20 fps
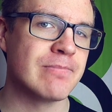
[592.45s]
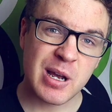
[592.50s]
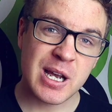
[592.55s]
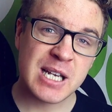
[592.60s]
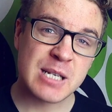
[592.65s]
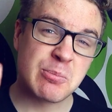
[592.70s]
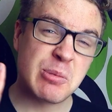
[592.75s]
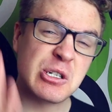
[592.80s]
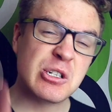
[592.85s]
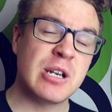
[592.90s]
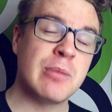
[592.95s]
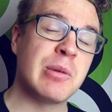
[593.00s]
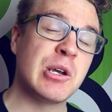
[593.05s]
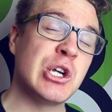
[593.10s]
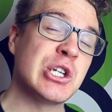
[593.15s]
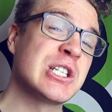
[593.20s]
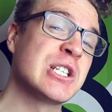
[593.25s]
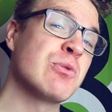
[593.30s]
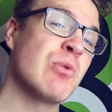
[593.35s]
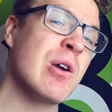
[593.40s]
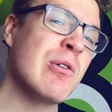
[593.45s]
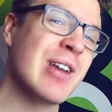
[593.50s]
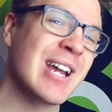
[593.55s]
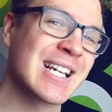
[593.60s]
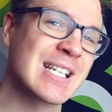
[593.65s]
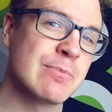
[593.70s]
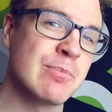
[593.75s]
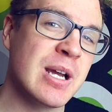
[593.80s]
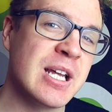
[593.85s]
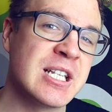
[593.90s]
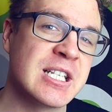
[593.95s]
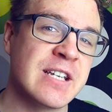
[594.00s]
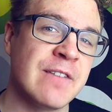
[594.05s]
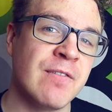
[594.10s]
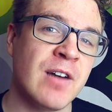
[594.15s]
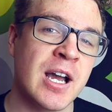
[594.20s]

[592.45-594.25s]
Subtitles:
Especially because it's very expensive.